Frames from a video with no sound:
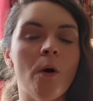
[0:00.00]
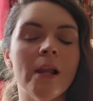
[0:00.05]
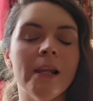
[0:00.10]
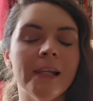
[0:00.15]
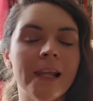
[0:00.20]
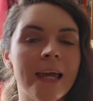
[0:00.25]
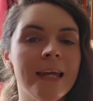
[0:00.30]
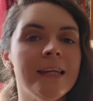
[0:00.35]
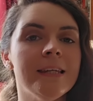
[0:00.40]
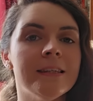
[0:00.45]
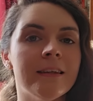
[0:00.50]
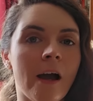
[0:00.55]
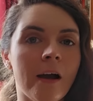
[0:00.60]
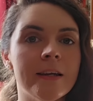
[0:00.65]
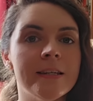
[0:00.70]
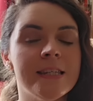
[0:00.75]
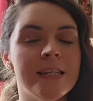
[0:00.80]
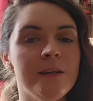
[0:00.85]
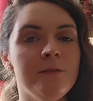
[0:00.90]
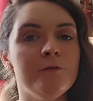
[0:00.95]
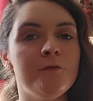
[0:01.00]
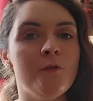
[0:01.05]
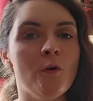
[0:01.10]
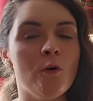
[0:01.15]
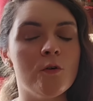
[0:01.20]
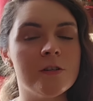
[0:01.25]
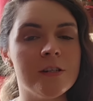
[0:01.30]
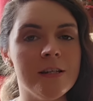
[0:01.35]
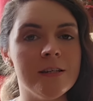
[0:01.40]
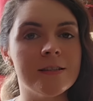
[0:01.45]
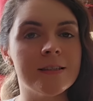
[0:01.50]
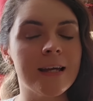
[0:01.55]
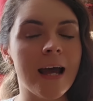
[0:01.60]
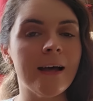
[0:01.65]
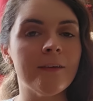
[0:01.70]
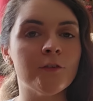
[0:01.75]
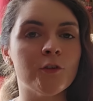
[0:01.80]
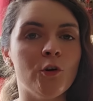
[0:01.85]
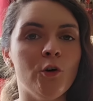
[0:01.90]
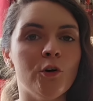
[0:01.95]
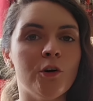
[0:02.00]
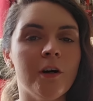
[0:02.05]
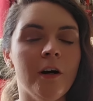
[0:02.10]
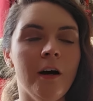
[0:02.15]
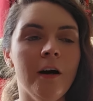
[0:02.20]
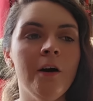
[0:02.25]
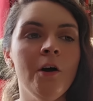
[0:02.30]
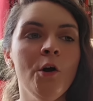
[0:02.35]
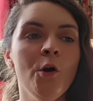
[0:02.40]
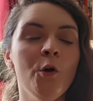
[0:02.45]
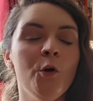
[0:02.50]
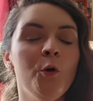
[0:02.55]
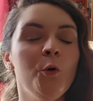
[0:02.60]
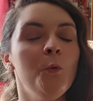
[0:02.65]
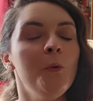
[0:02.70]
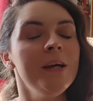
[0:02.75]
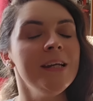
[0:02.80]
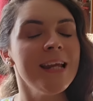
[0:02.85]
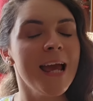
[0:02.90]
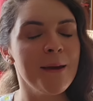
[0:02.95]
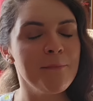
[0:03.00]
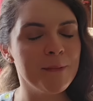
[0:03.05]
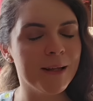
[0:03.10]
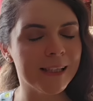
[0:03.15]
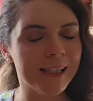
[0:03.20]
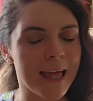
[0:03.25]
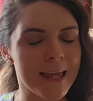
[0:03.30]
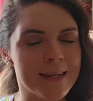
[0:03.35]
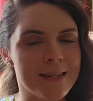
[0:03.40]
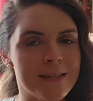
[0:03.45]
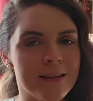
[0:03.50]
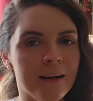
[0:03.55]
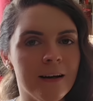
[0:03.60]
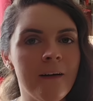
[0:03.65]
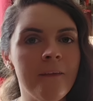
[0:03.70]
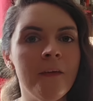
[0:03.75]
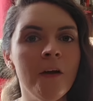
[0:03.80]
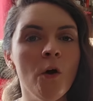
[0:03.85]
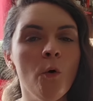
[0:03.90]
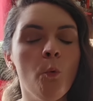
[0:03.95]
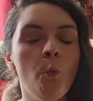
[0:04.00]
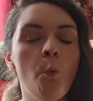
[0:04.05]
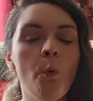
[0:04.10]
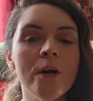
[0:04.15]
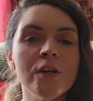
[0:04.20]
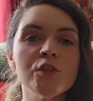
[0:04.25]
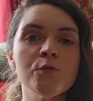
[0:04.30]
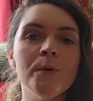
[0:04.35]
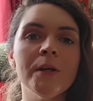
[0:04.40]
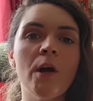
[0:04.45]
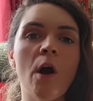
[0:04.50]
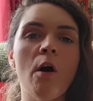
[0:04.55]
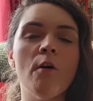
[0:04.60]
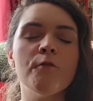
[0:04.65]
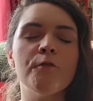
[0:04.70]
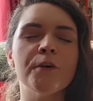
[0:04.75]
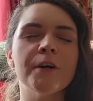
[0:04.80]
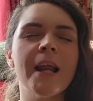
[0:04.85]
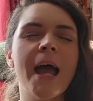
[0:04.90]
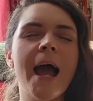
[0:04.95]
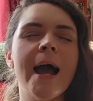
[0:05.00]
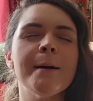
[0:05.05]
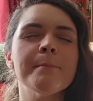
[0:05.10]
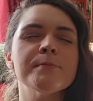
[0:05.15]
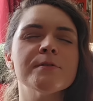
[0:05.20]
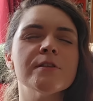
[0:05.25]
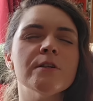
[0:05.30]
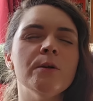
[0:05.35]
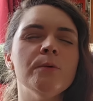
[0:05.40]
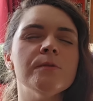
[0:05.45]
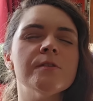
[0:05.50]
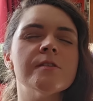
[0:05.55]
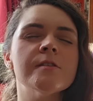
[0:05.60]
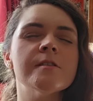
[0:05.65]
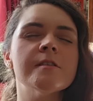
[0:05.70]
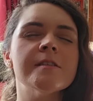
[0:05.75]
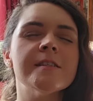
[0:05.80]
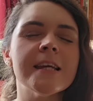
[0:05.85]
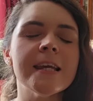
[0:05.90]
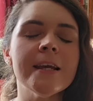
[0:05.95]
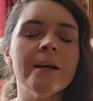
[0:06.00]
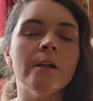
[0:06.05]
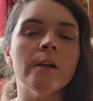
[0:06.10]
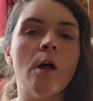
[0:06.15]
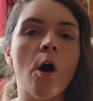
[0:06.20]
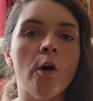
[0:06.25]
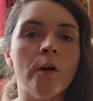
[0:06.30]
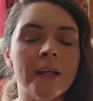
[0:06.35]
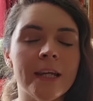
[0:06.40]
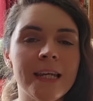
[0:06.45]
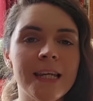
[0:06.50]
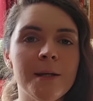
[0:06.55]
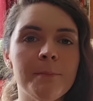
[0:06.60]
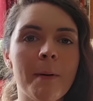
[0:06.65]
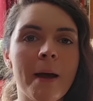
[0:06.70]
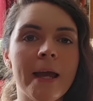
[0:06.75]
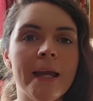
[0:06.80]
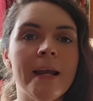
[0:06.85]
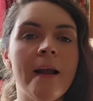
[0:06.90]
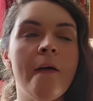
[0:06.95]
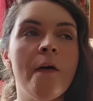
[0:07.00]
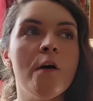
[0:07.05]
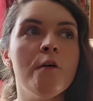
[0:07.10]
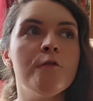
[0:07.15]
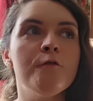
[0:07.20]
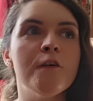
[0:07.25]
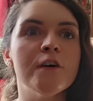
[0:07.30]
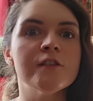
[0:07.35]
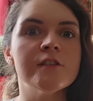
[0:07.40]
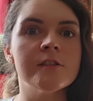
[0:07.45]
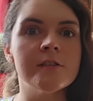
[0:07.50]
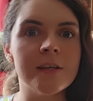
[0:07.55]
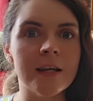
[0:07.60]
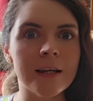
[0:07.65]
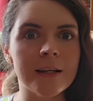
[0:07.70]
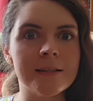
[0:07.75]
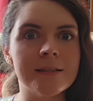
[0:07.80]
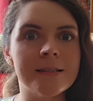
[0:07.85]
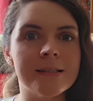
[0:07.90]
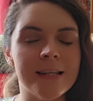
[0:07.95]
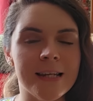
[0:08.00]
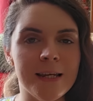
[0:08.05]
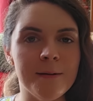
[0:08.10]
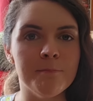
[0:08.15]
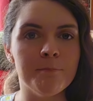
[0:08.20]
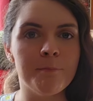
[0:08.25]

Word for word: late nineteen forties gas cooker, who we named Glenda, which we got for an absolute steal on eBay for sixteen